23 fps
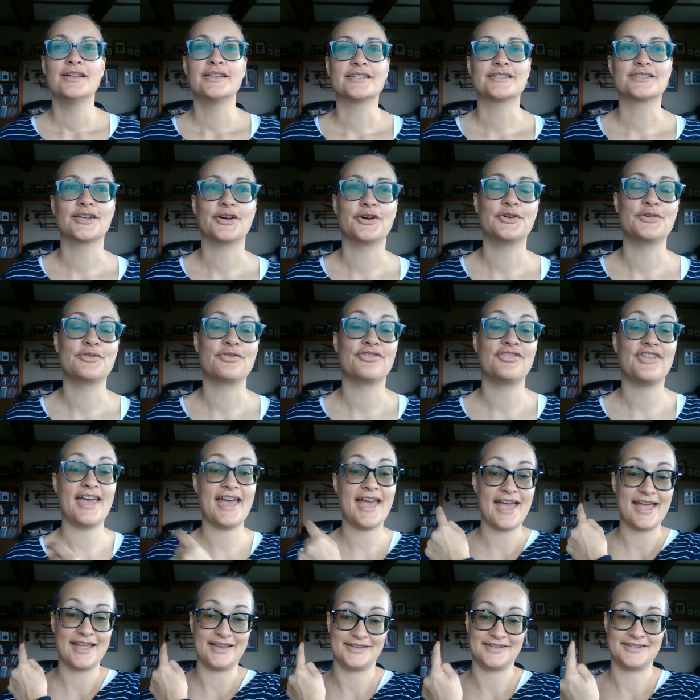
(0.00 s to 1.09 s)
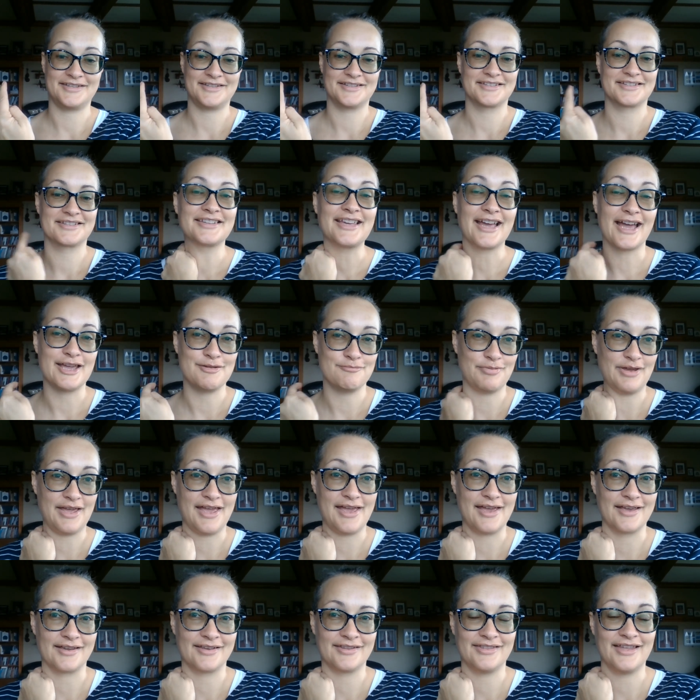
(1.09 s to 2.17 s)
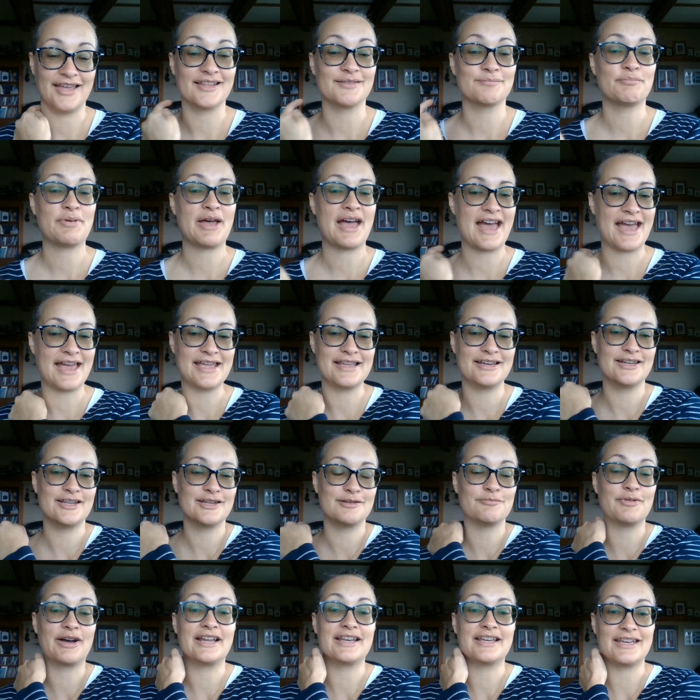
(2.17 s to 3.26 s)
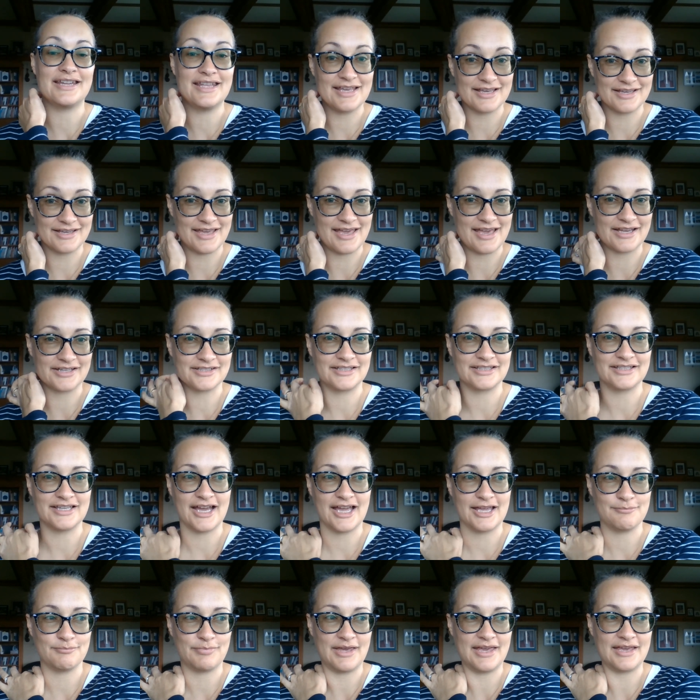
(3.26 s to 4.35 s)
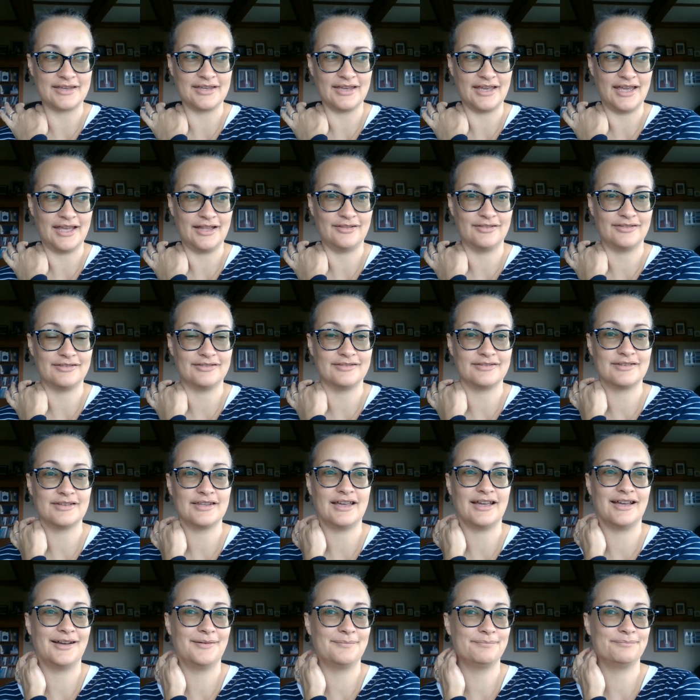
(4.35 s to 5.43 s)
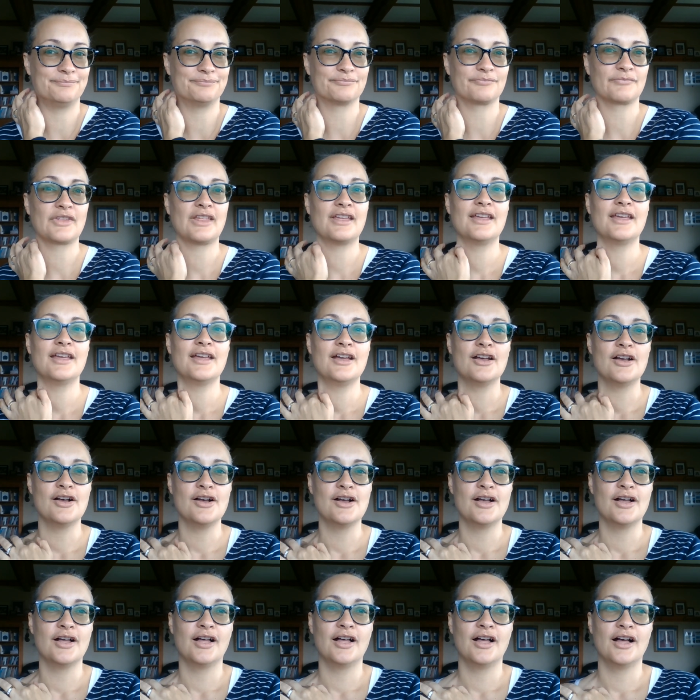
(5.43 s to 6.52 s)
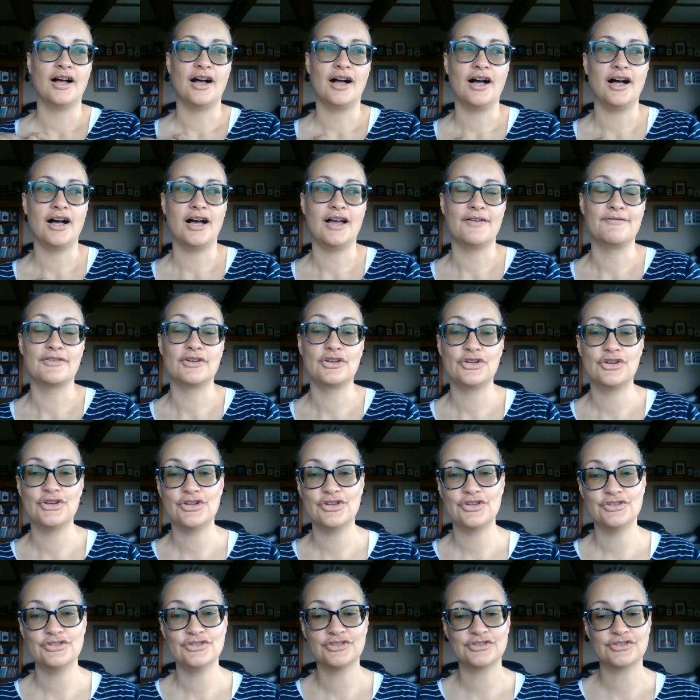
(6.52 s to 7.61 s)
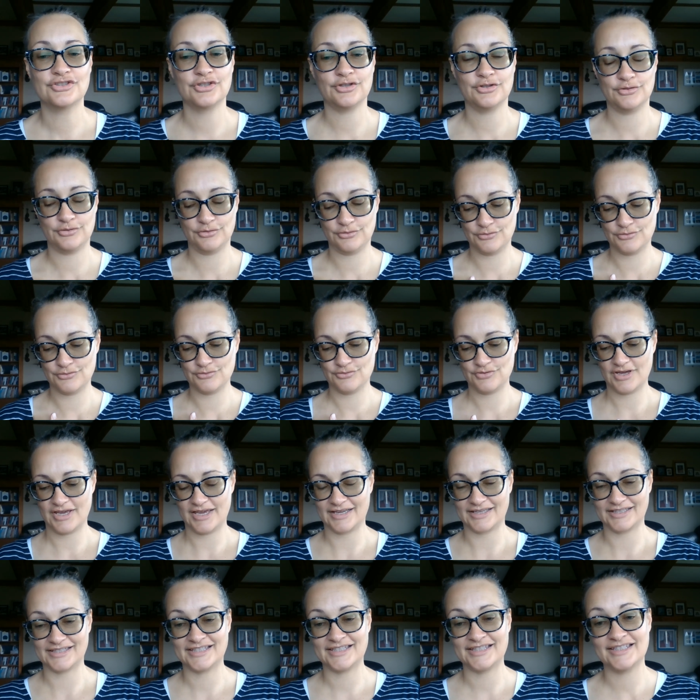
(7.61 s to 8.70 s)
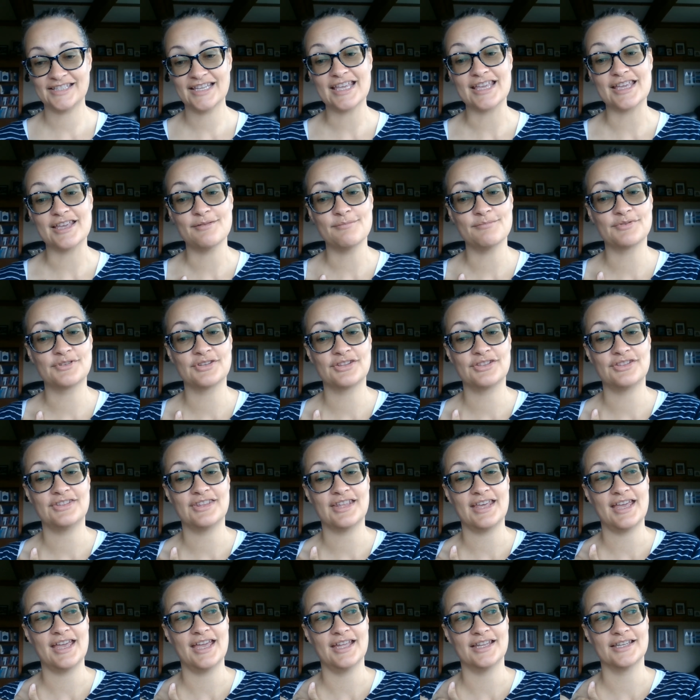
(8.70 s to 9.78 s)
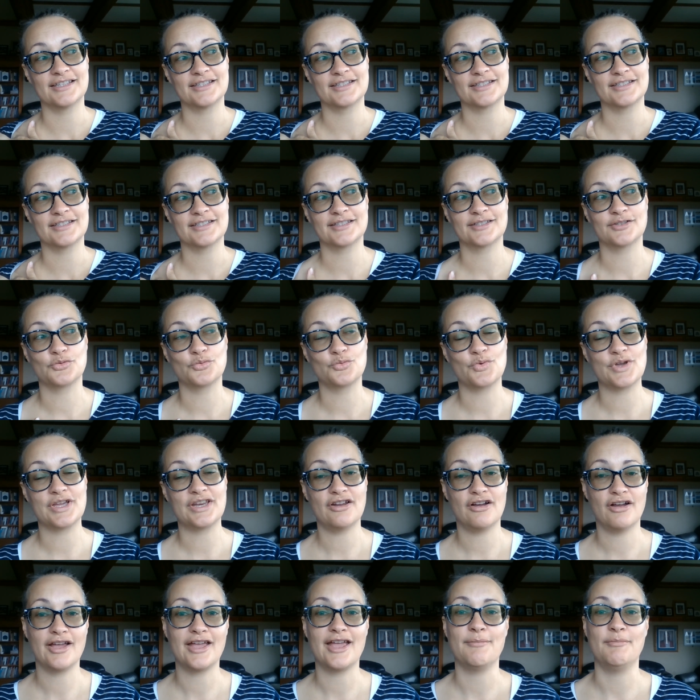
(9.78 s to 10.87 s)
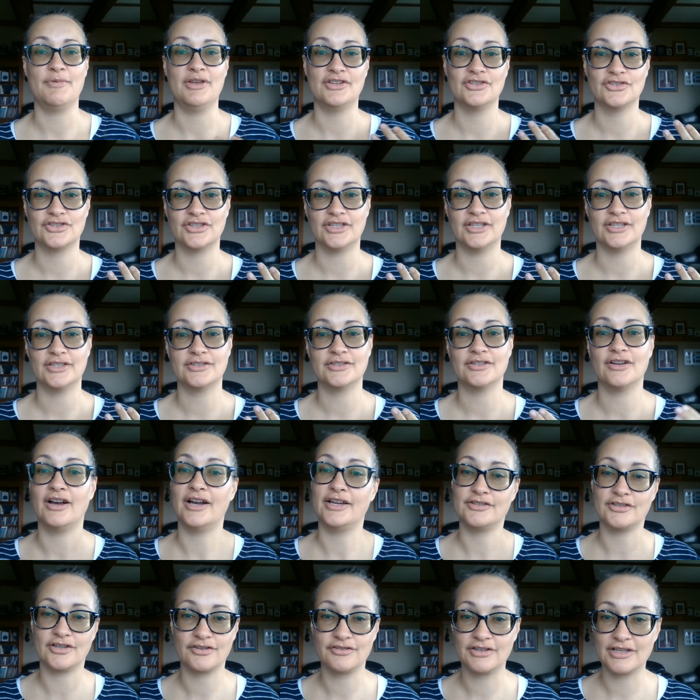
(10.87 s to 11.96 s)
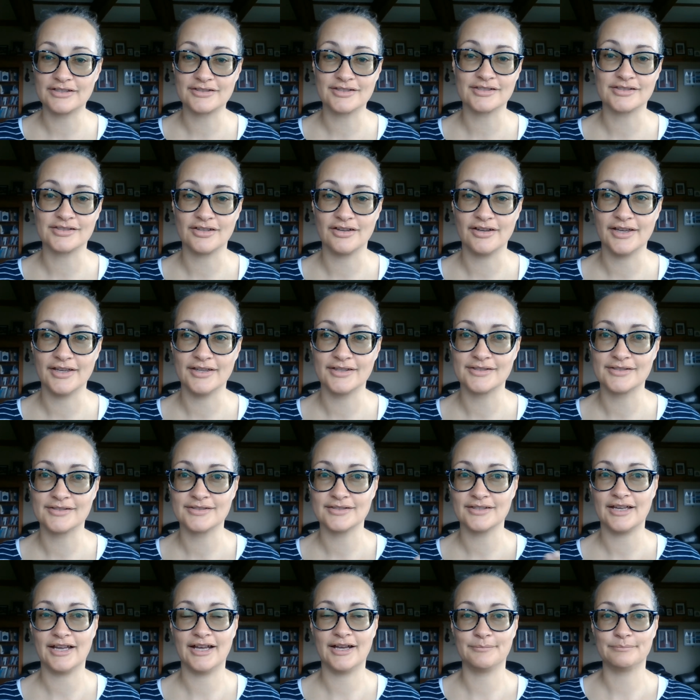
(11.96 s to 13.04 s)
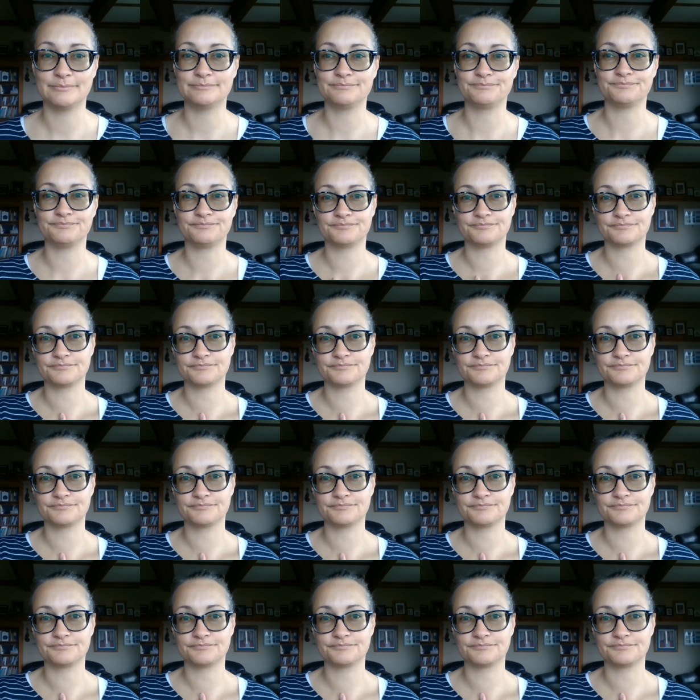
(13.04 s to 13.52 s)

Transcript: So that came back, that pain in my neck actually came back, and um, I've learned to accept that when I am injured, I don't exercise. Um,